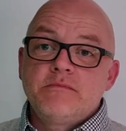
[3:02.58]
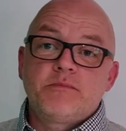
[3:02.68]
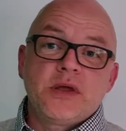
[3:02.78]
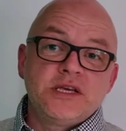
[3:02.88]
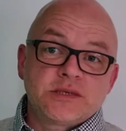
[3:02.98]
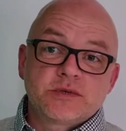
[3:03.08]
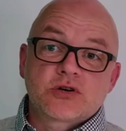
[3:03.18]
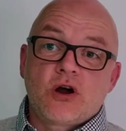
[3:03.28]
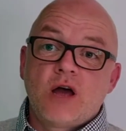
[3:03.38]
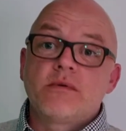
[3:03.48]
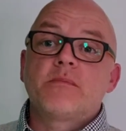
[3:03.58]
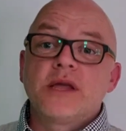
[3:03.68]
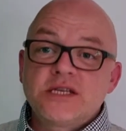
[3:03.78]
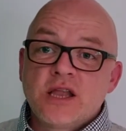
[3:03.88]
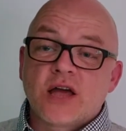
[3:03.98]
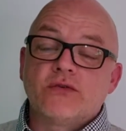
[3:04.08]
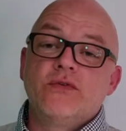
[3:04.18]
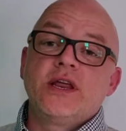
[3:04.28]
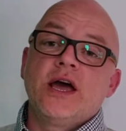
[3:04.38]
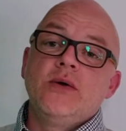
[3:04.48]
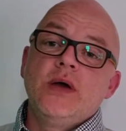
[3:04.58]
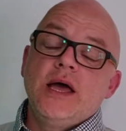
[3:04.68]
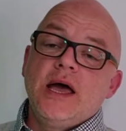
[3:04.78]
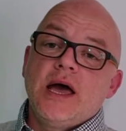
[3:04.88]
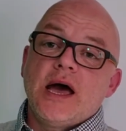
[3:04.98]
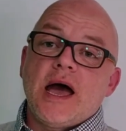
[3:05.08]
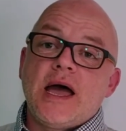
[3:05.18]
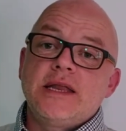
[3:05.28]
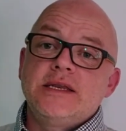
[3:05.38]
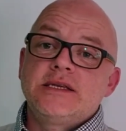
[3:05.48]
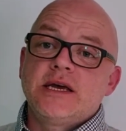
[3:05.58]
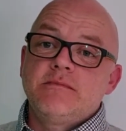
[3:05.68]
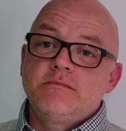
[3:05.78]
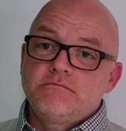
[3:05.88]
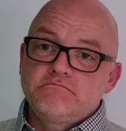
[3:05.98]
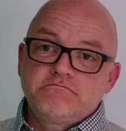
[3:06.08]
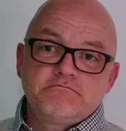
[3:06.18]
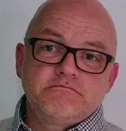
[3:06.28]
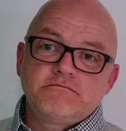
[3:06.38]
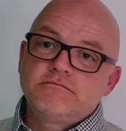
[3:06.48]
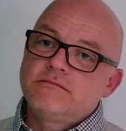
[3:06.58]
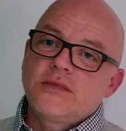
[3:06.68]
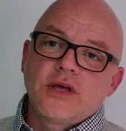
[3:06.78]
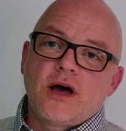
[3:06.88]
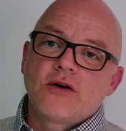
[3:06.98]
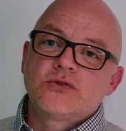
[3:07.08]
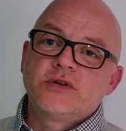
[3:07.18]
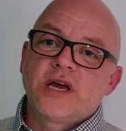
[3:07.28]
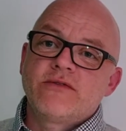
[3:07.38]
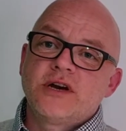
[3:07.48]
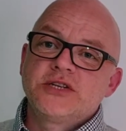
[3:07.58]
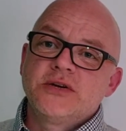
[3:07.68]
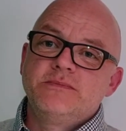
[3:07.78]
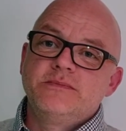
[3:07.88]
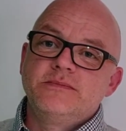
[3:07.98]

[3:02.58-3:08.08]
Please subscribe, please like the video, and I'll talk to you again very soon.